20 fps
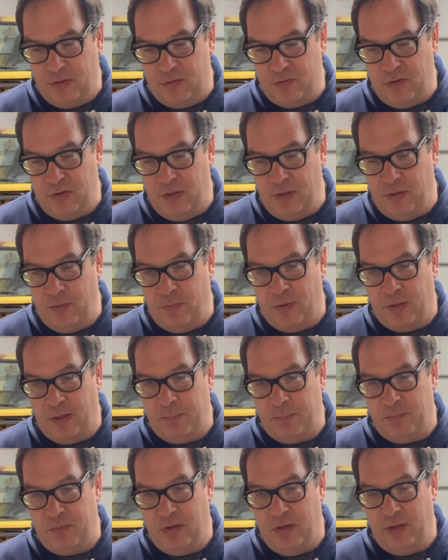tell you when
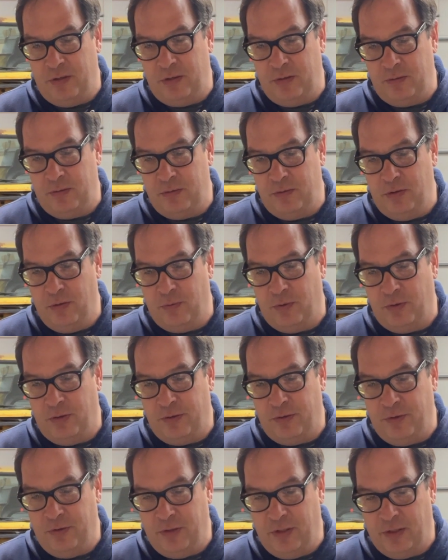I'm done and going on
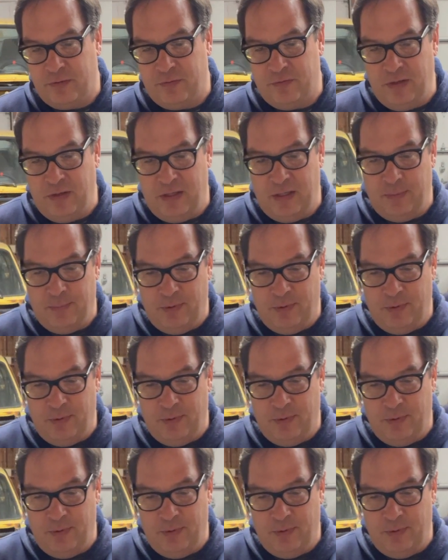to the next day.